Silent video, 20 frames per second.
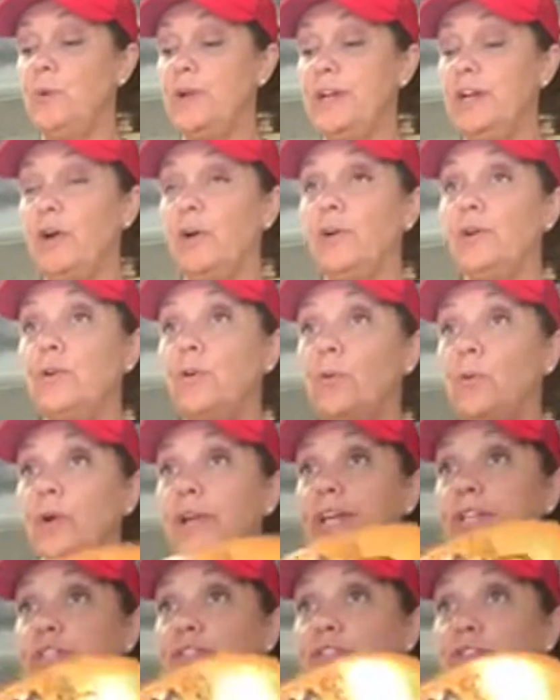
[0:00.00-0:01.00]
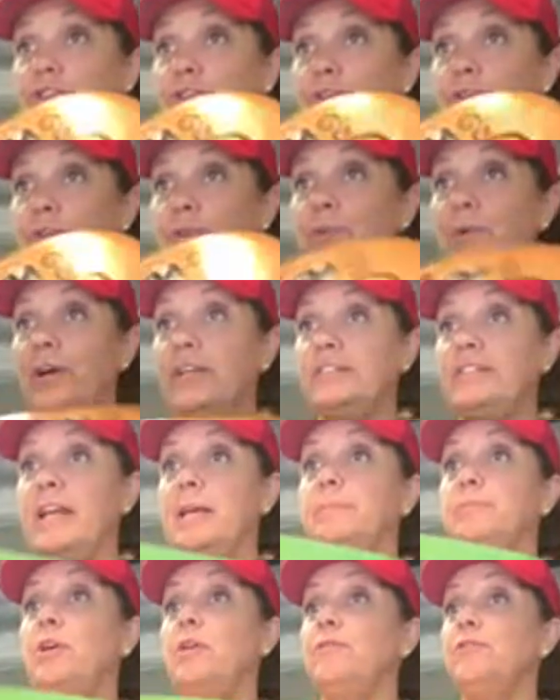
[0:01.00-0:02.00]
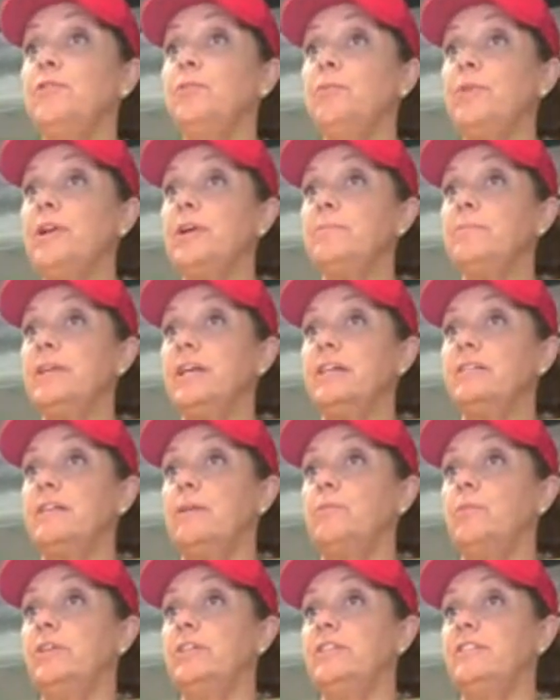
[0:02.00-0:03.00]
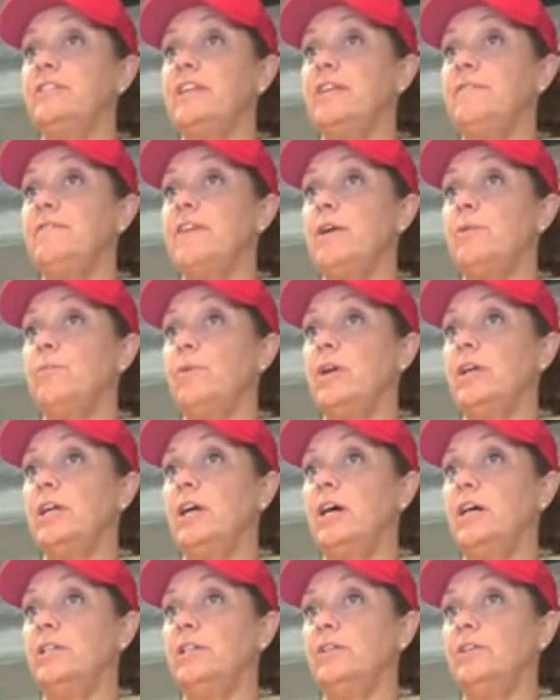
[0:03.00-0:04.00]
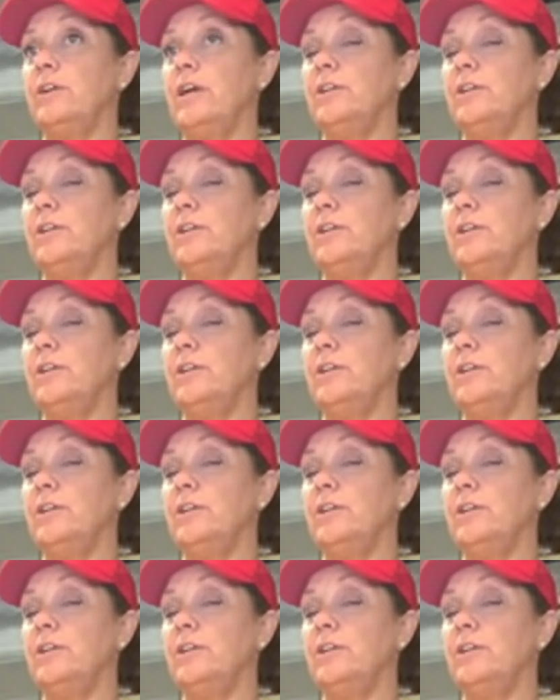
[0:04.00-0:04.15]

we are going to, I taped off the rim because I want to save that red color.